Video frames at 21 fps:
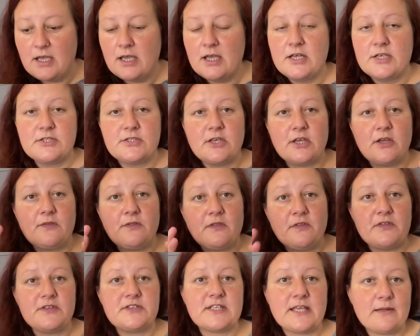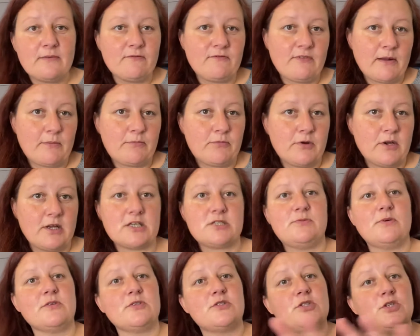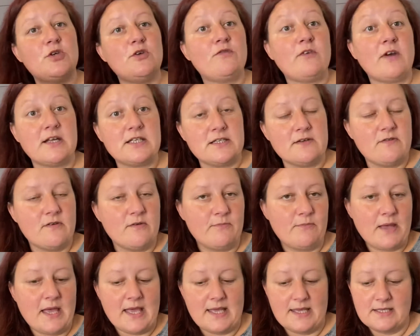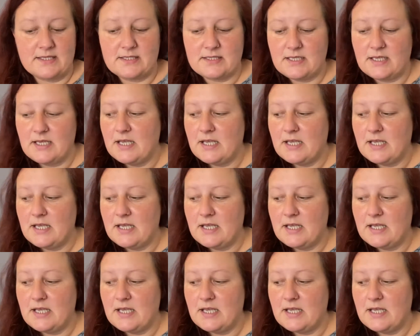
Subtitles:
so they're the same fabrics but two very different bears.